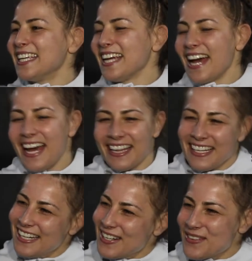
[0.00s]
Yeah, a
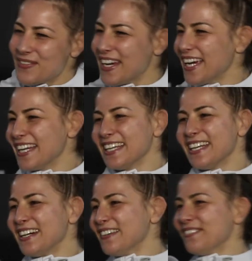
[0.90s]
little bit. You
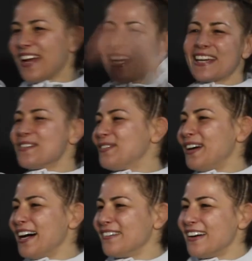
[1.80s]
know, make it
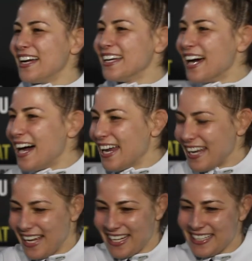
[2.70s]
fun. Why not?
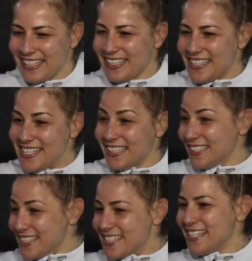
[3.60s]

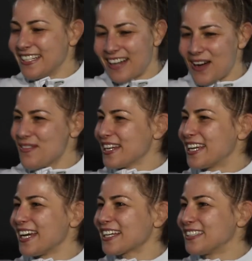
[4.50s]
She caught my
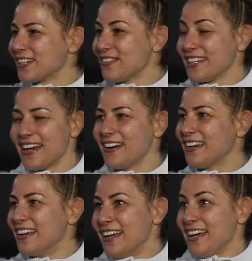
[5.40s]
kick, took me
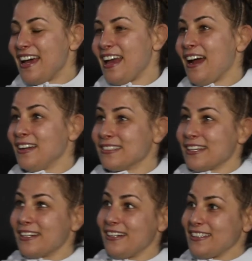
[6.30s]
down, and I was
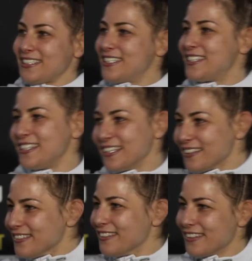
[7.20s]
like, ah,
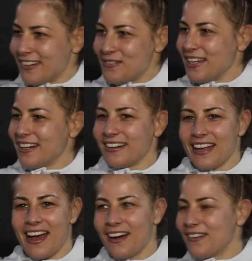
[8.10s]
shit. You know, I'm here
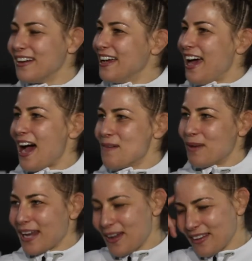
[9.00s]
now.
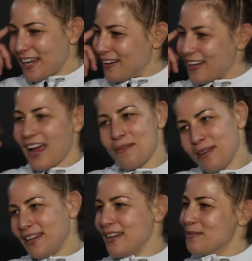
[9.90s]
But I'm like, okay, I've
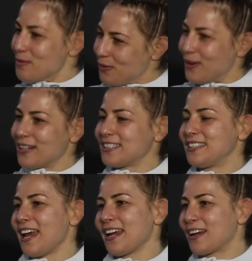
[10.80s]
been here before,
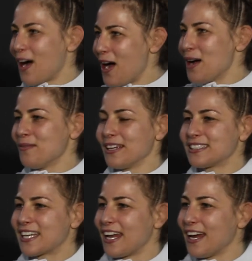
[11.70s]
stay calm,
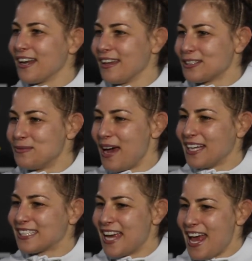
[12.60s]
let's get out of this
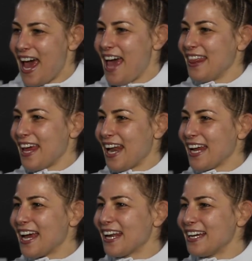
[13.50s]
mess. And then
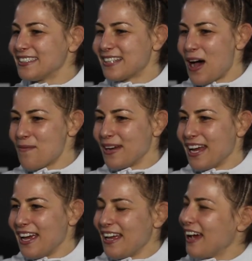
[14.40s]
I get on top, and
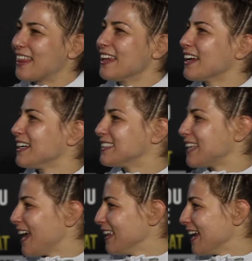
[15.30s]
I think I
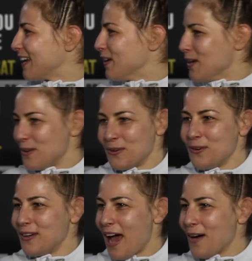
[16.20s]
said, like,
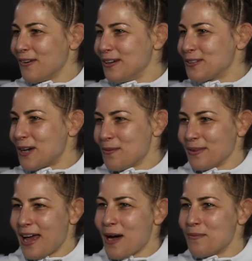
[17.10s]
ooh, now we're in
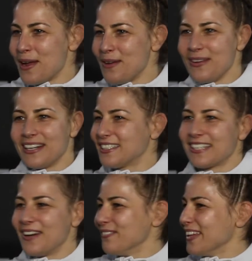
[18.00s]
trouble now, baby, or
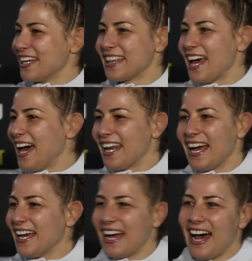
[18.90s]
something like that.
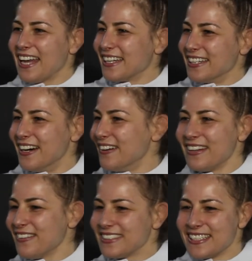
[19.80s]
I don't know,
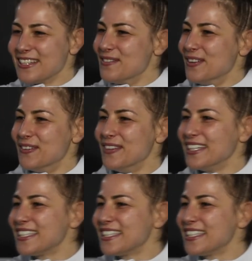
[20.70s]
it was in the moment.